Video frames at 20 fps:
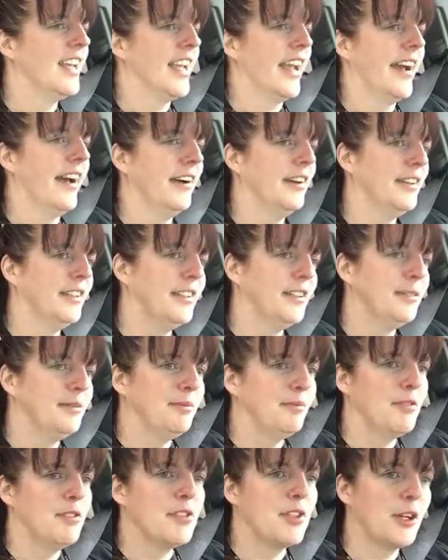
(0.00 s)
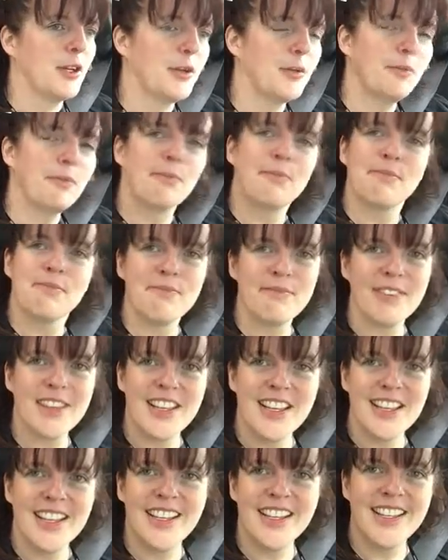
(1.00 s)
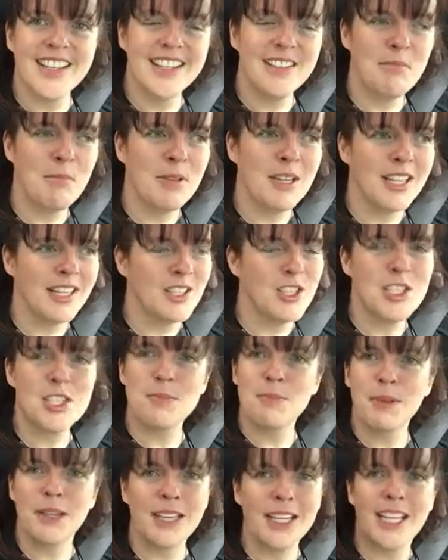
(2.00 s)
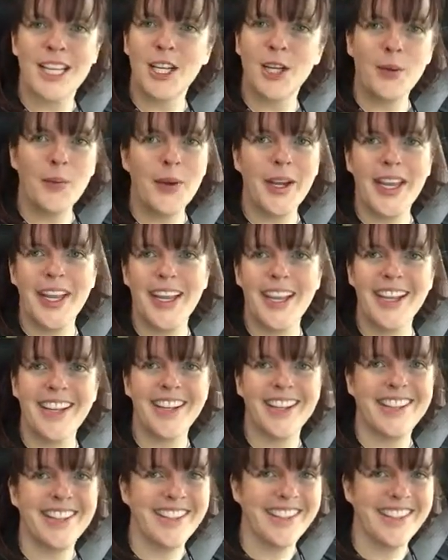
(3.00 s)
Yeah, so just plugging away.